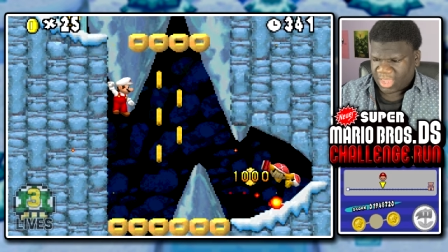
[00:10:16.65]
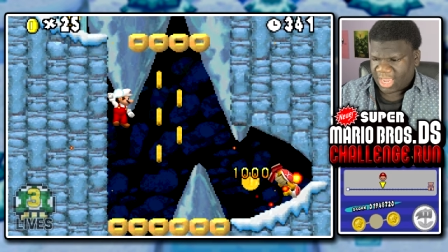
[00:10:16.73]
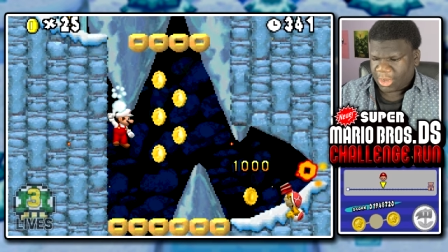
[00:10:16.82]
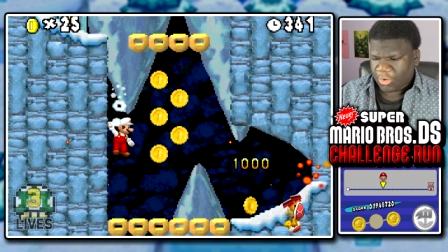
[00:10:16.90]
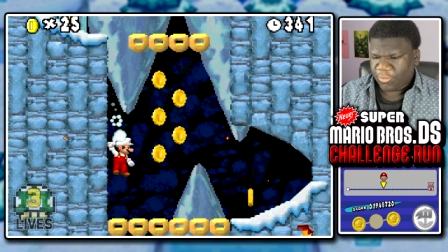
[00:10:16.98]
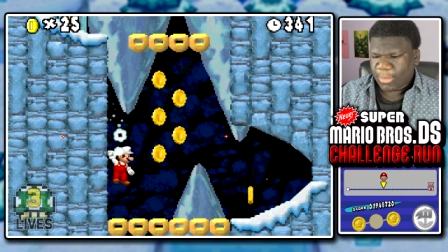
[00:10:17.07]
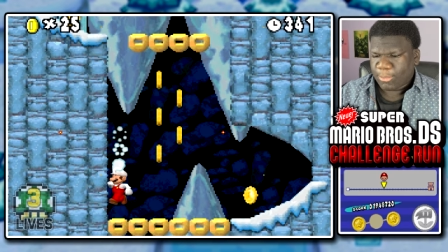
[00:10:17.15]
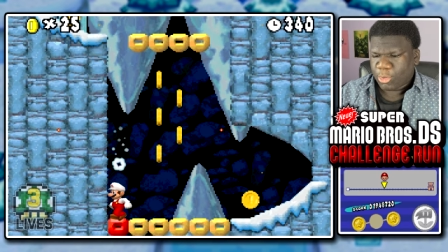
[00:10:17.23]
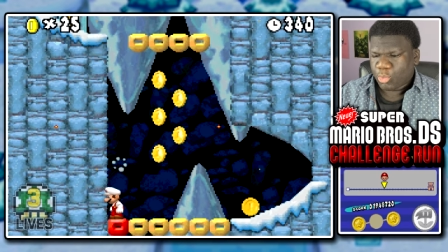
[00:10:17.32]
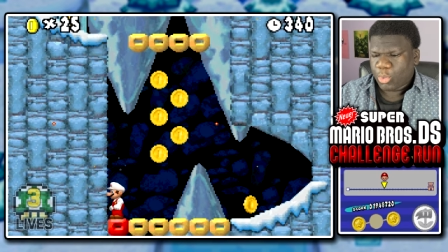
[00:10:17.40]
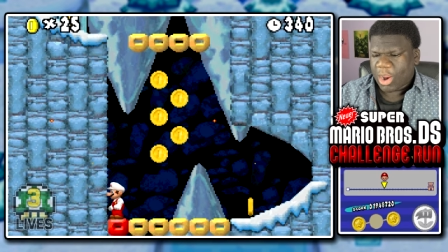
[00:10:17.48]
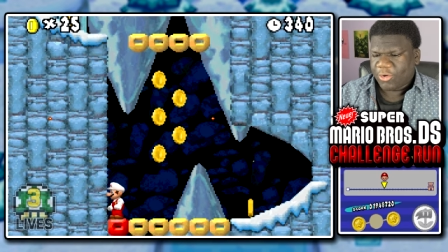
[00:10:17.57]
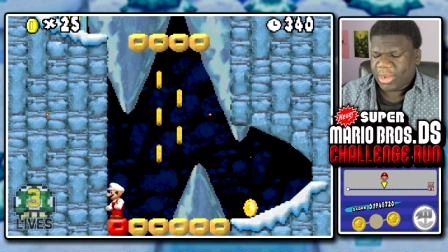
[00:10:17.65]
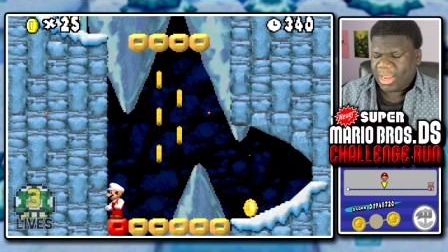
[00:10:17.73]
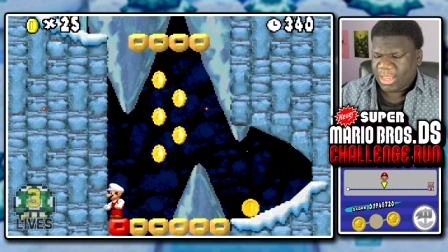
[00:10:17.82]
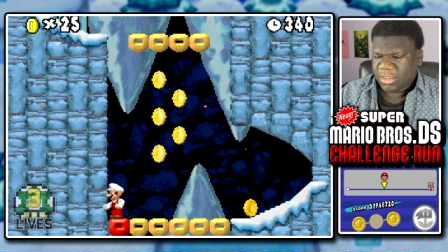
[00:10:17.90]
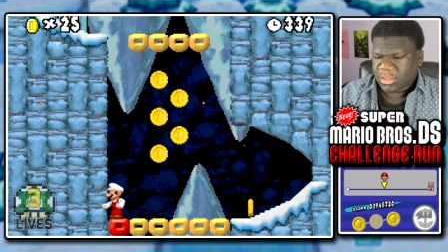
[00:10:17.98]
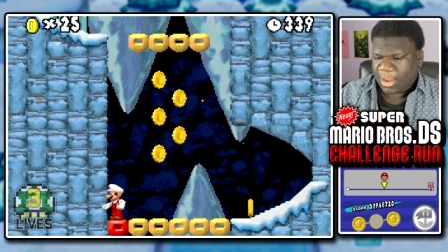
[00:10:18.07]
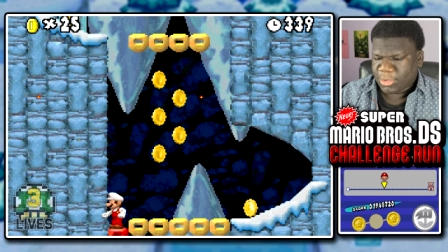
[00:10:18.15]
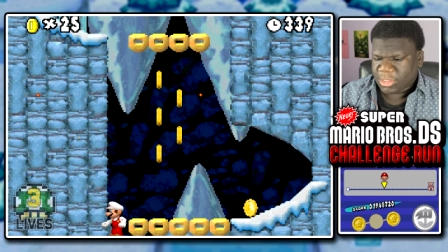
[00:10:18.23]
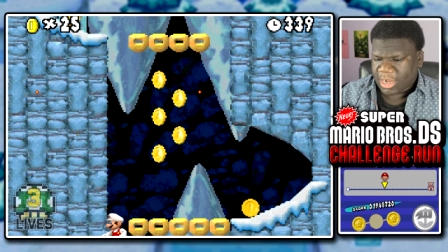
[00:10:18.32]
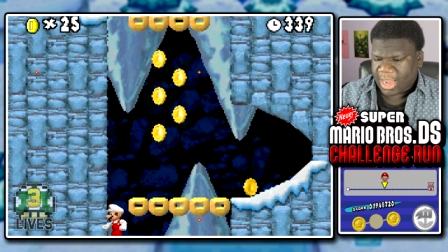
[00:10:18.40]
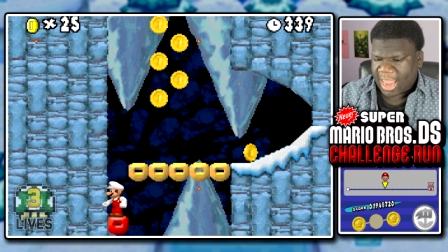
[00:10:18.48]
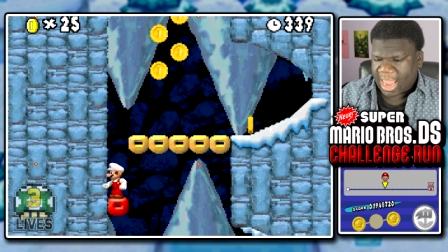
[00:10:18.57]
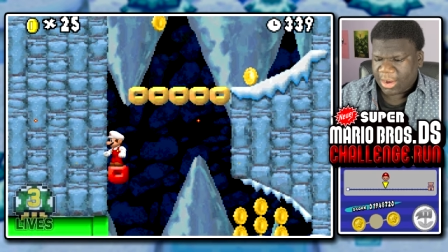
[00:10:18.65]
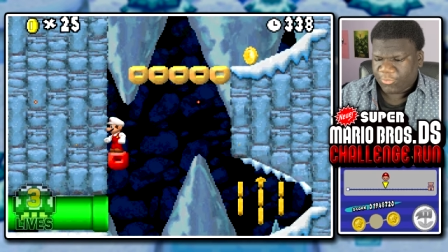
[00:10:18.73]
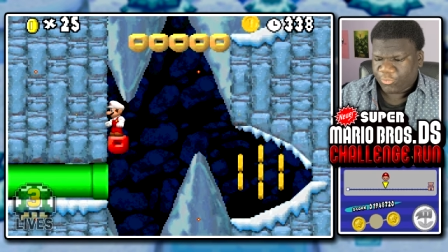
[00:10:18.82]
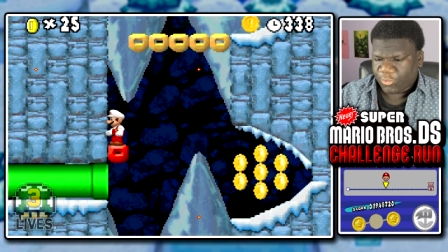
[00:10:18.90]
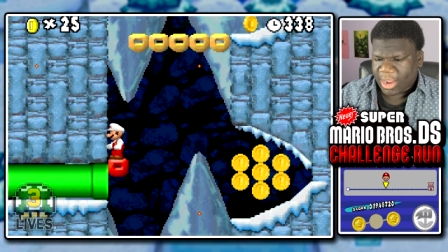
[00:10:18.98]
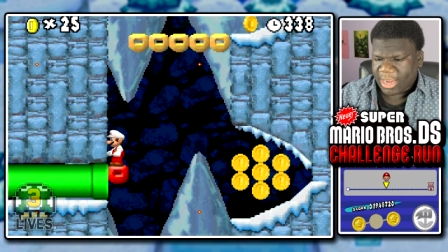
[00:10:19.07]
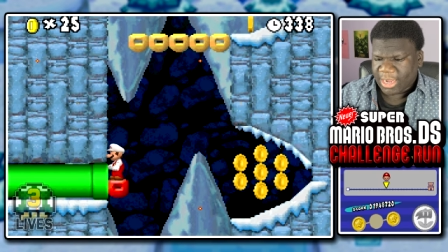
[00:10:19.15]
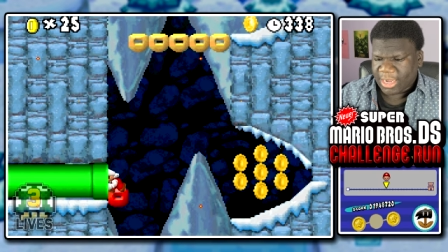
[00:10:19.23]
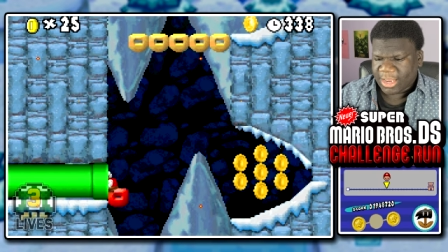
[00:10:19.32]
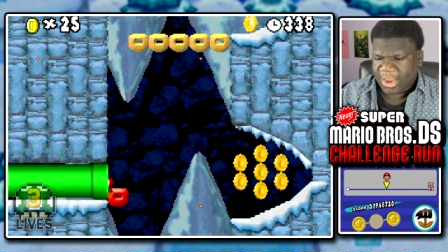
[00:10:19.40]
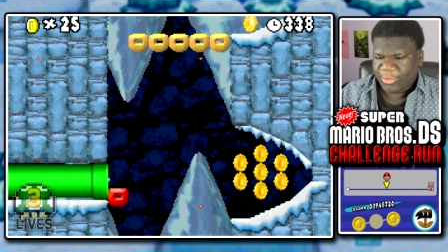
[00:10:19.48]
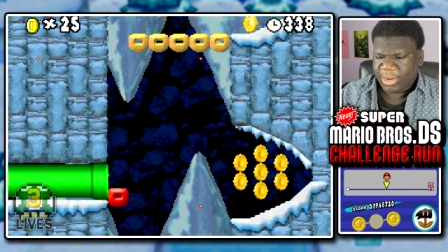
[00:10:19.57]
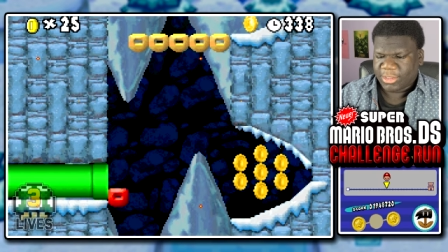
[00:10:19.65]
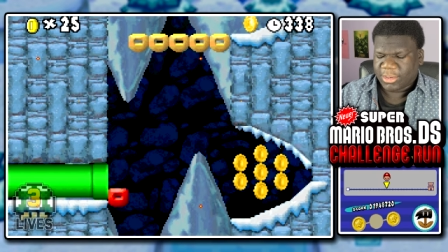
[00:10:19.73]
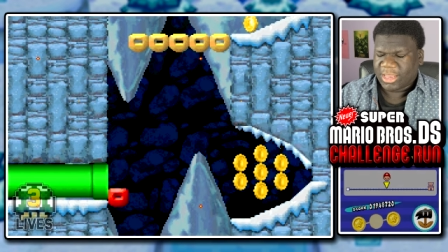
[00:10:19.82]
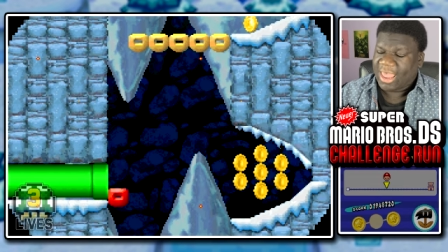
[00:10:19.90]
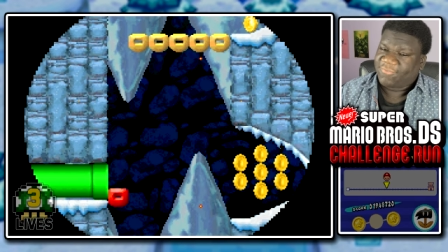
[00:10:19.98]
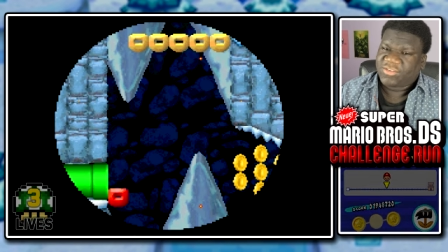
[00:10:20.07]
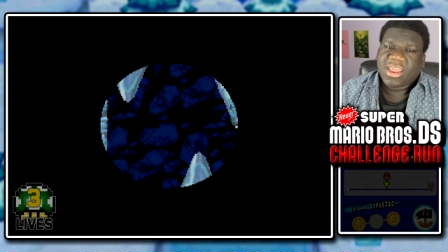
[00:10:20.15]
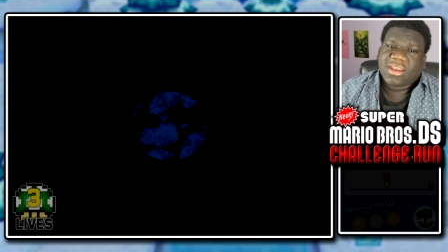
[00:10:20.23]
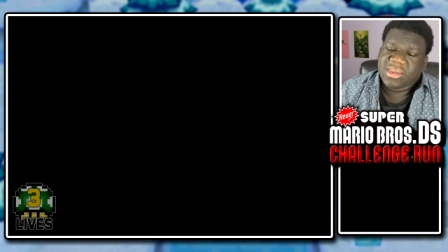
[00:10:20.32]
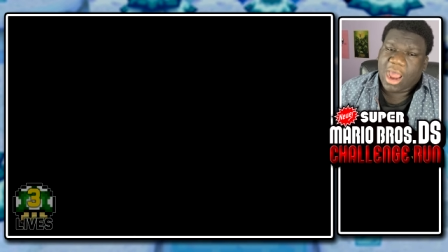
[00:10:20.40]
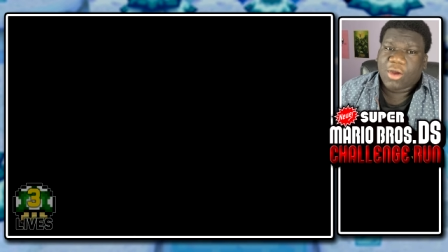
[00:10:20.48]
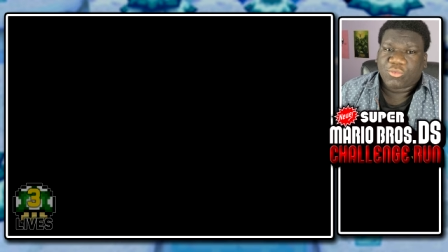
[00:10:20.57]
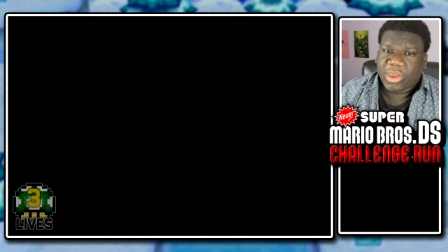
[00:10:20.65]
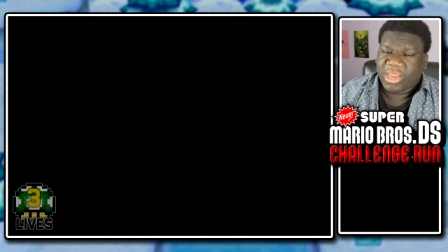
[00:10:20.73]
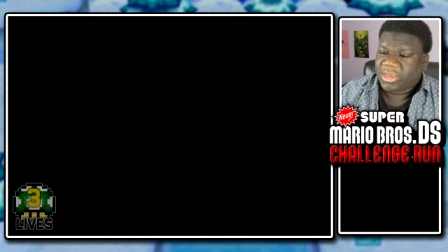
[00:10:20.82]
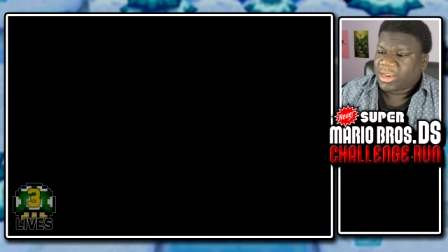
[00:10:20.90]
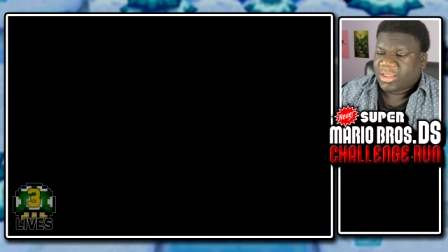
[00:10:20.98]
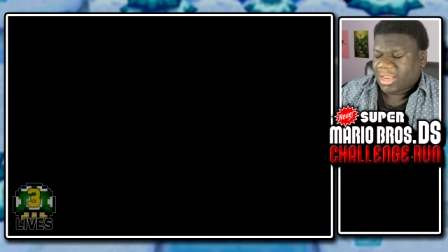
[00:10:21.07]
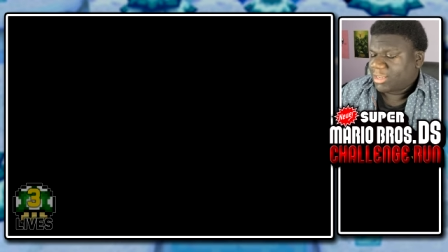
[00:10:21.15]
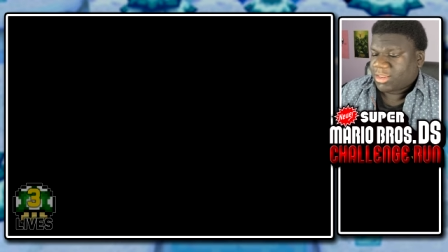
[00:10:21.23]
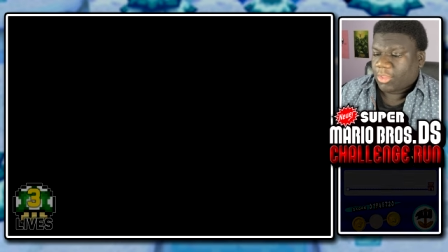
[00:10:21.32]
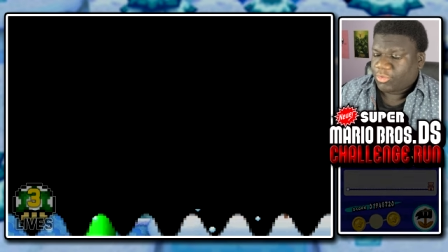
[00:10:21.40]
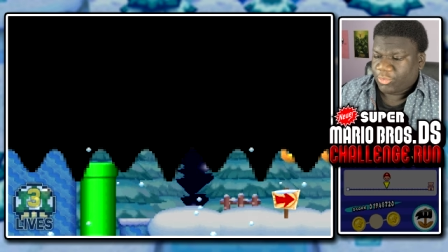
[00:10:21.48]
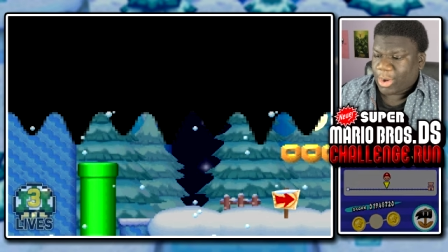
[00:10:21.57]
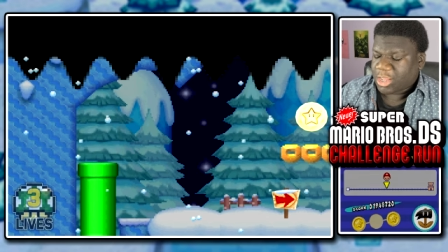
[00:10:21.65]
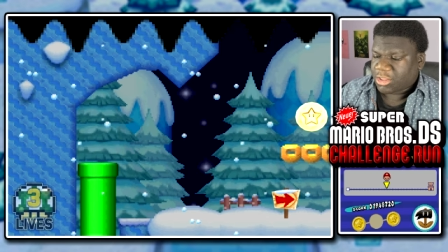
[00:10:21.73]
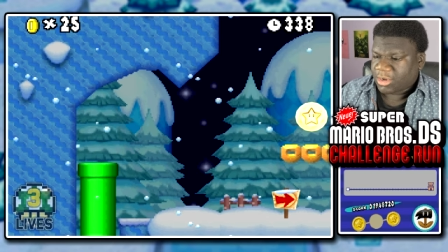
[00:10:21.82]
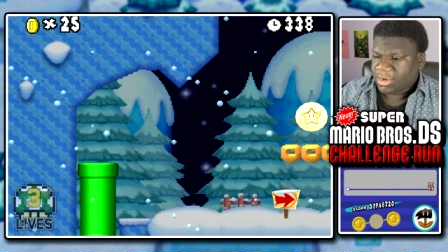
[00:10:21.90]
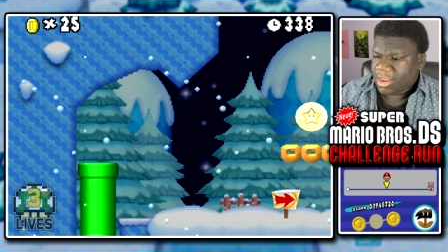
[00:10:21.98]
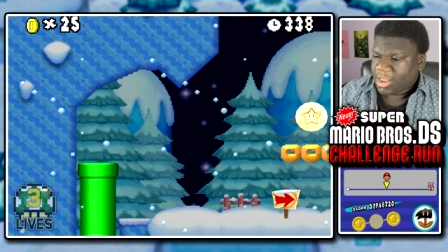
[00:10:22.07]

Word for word: Okay, I don't remember where it is. I'm just gonna hang right, and there it is, left, not right. That's the other direction.